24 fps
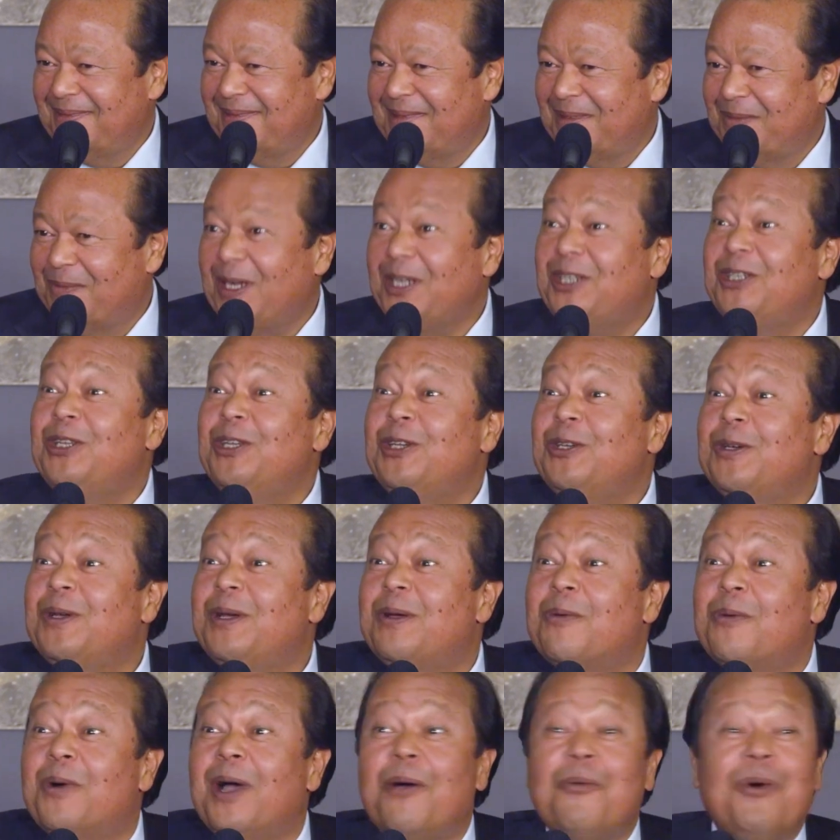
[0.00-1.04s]

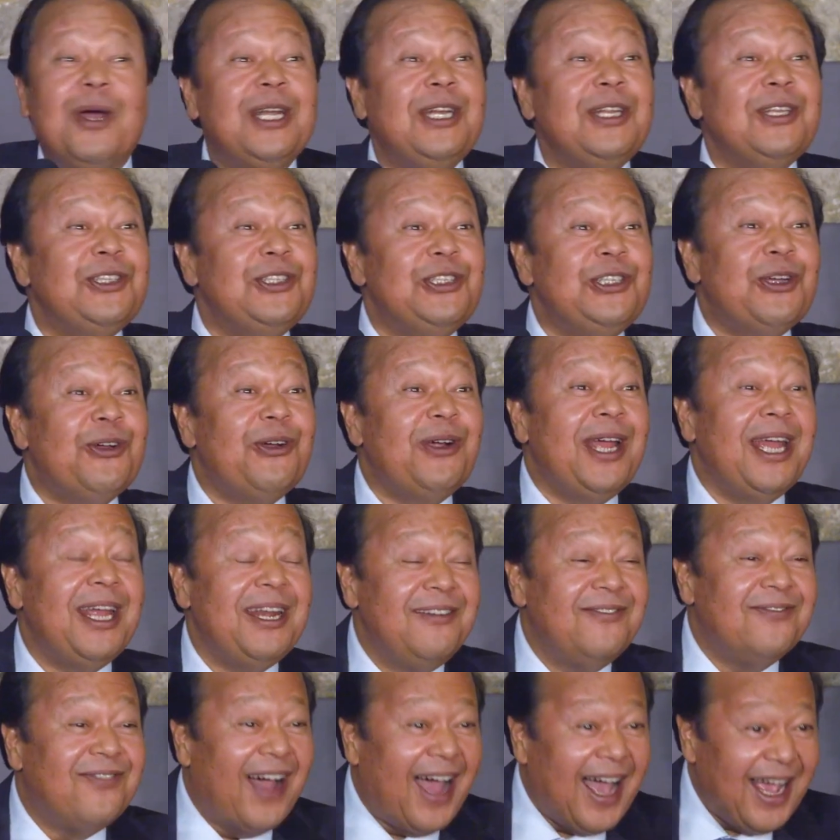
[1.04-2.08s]
What is your
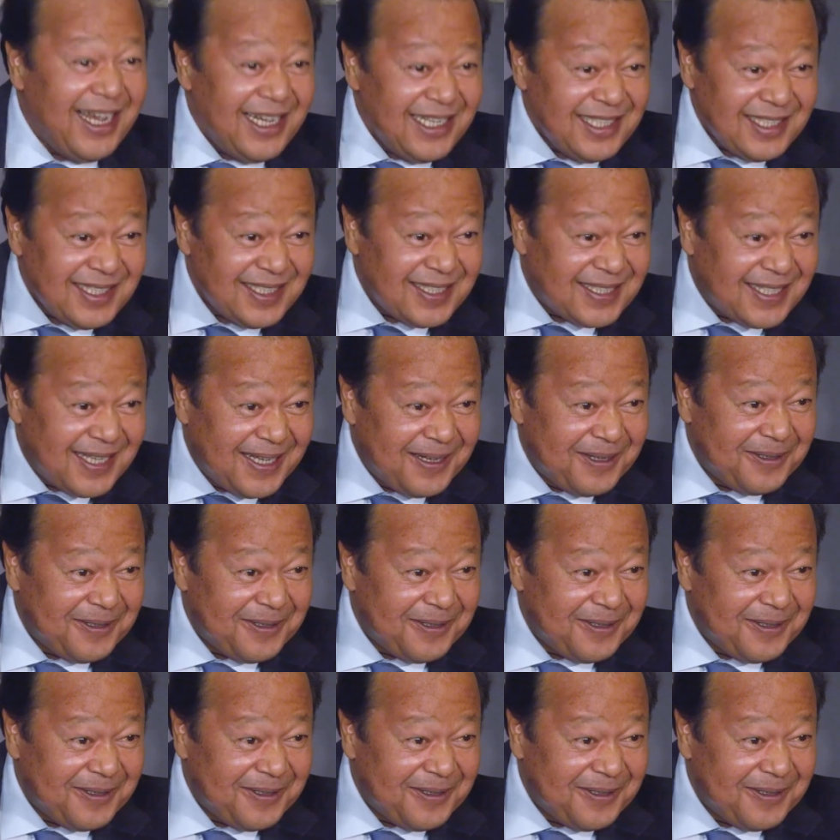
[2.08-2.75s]
advice?